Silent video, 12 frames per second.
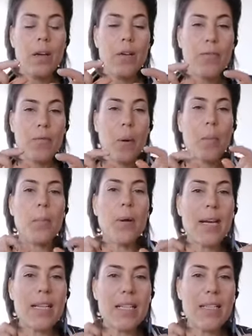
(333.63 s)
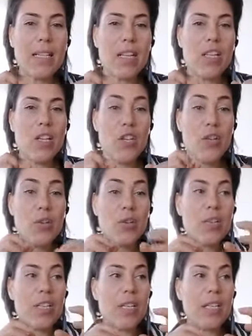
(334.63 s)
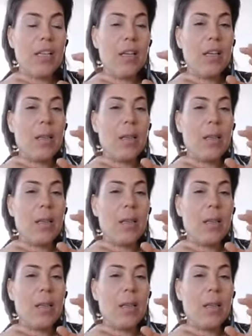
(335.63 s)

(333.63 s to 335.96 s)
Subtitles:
from practicing and using